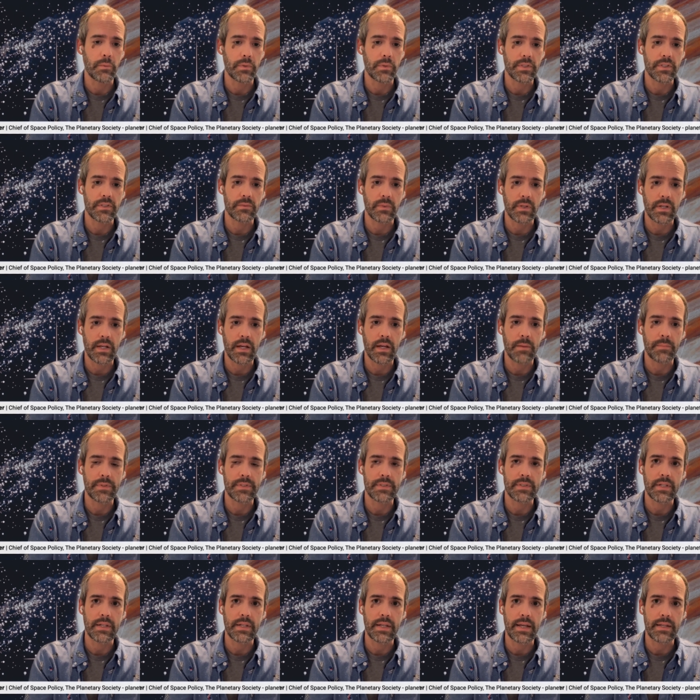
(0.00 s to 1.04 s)
uh, which is what
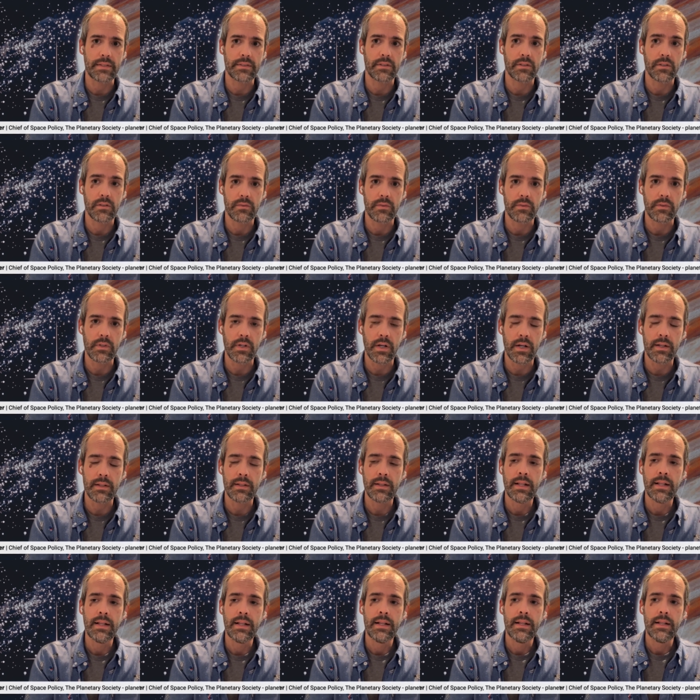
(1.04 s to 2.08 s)
happens to NASA
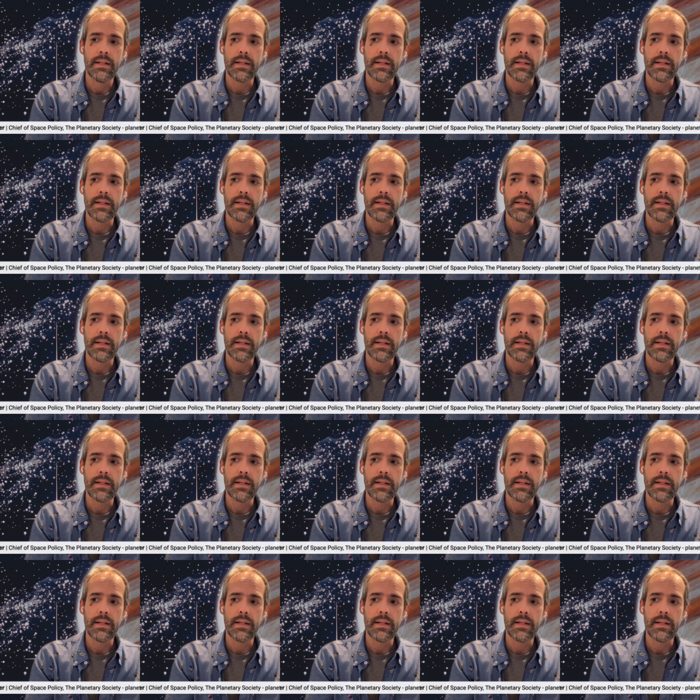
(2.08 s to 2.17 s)
overall.